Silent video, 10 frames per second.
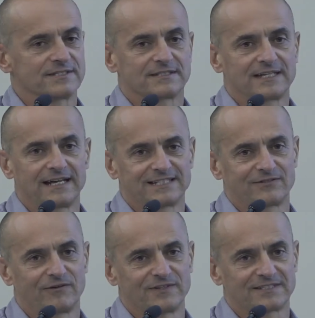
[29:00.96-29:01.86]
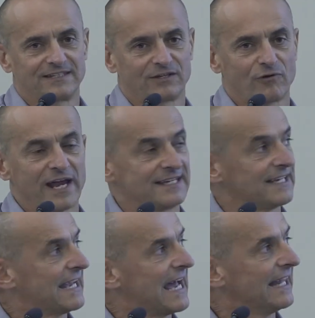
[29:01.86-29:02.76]
tell us, obviously, the grade and the
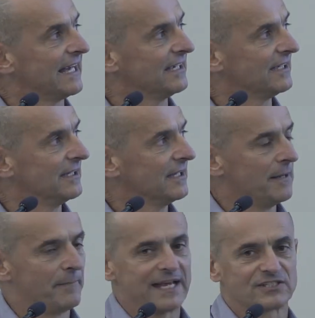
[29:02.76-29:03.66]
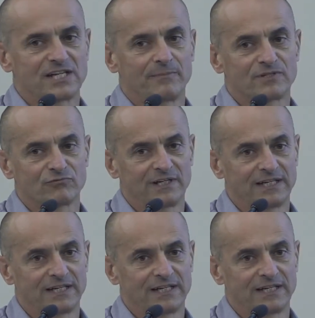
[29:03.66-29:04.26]
colour. Batch number is really